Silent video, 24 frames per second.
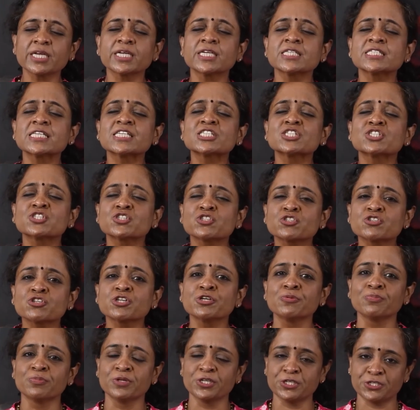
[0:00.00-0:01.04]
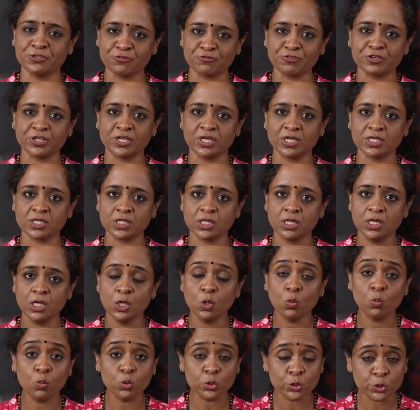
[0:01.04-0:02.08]
it is extremely difficult.
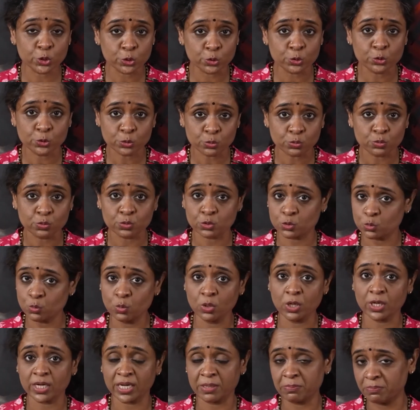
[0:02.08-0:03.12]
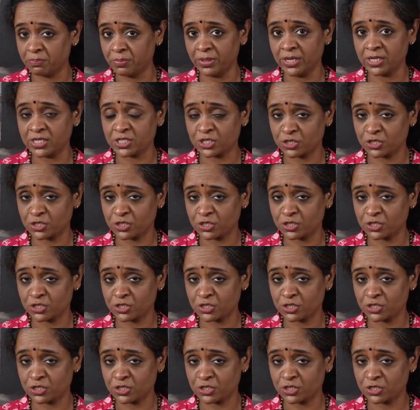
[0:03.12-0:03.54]
What do you do to work and build